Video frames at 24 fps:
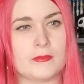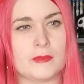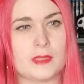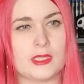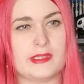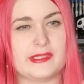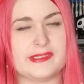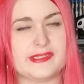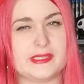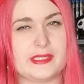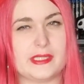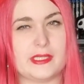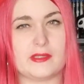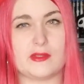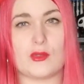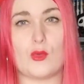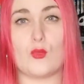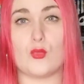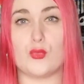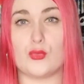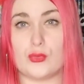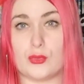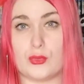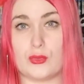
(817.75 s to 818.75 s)
distinct
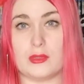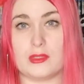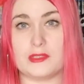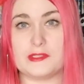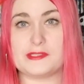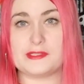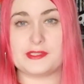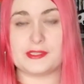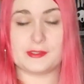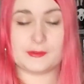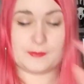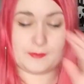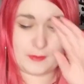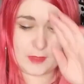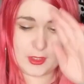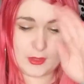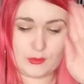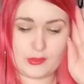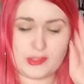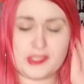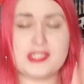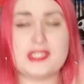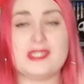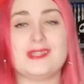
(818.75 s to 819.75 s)
rules,
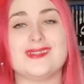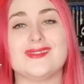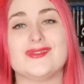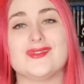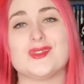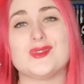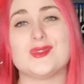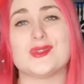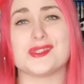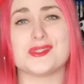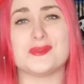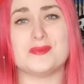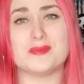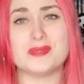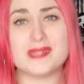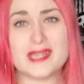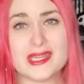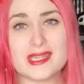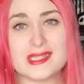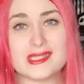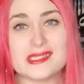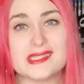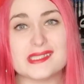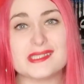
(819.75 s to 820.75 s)
which he of course
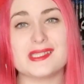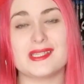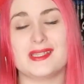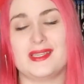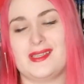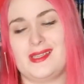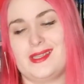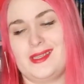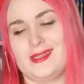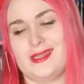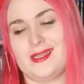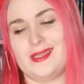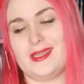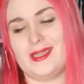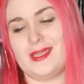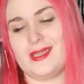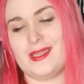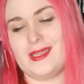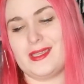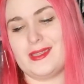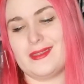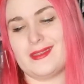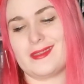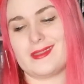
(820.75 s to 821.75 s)
breaks,
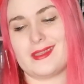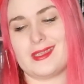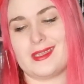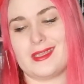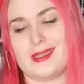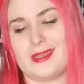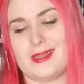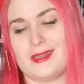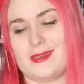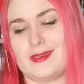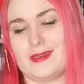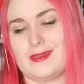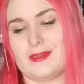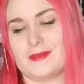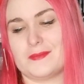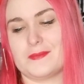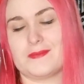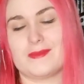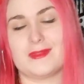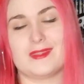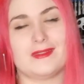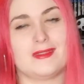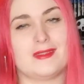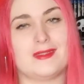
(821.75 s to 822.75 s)
and then
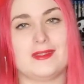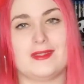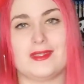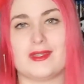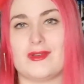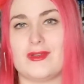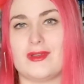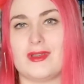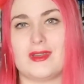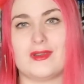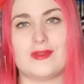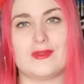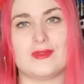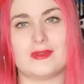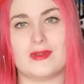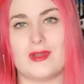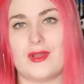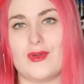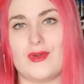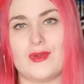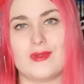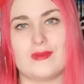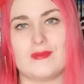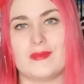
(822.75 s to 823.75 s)
a
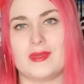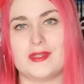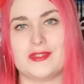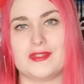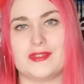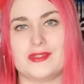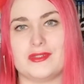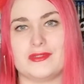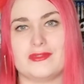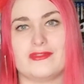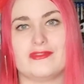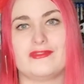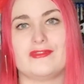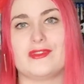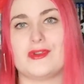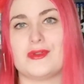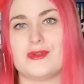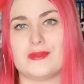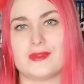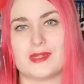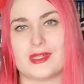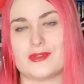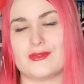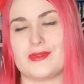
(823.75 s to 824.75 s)
whole bunch of
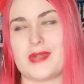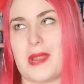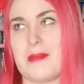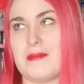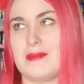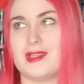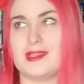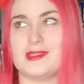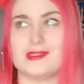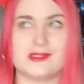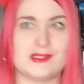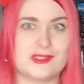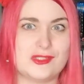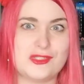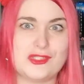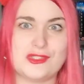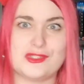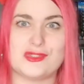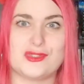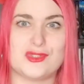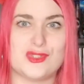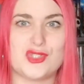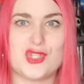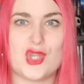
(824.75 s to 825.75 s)
gremlins
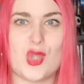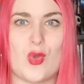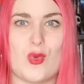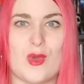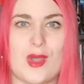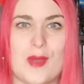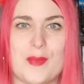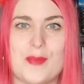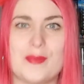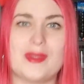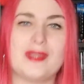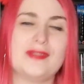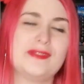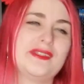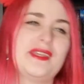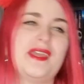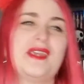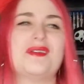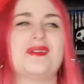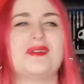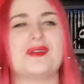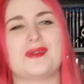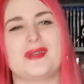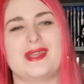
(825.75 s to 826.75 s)
just show up and
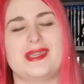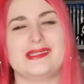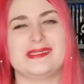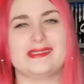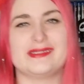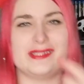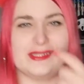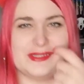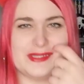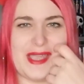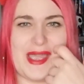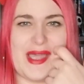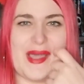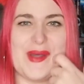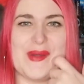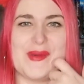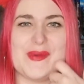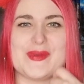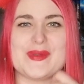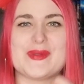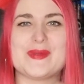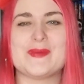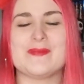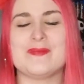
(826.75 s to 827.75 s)
terrorize the
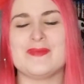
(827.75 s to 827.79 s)
town.